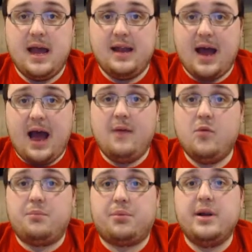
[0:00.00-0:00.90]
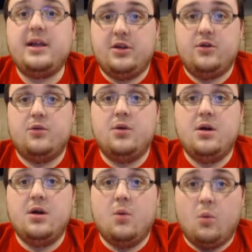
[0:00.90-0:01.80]
and I will bring you
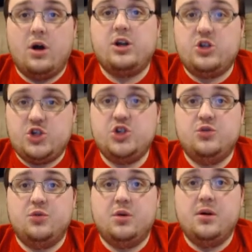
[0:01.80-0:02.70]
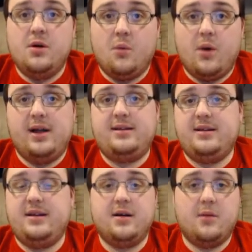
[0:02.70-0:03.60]
what you want
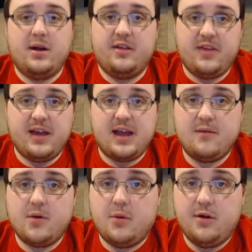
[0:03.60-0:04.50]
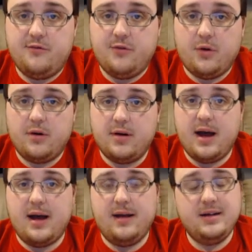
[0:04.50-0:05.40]
to hear. I want to thank everyone
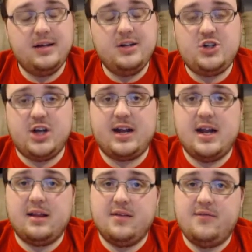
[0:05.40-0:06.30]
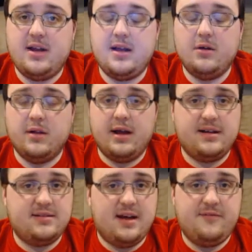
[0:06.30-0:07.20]
for checking out the video.
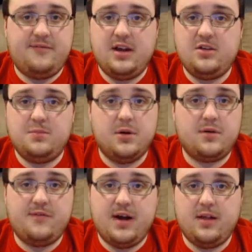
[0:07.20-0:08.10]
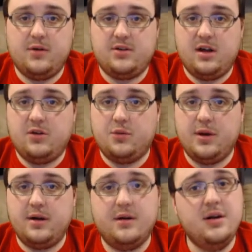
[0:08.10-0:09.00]
Like us on Facebook, follow us on
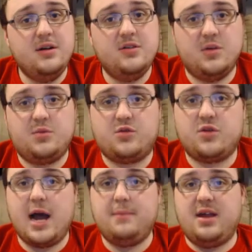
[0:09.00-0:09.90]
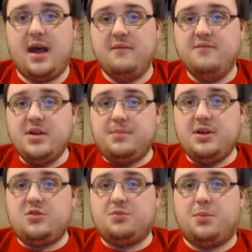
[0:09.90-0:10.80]
Twitter, subscribe to
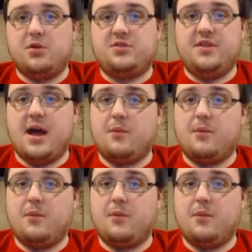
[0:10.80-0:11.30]
MVP Sports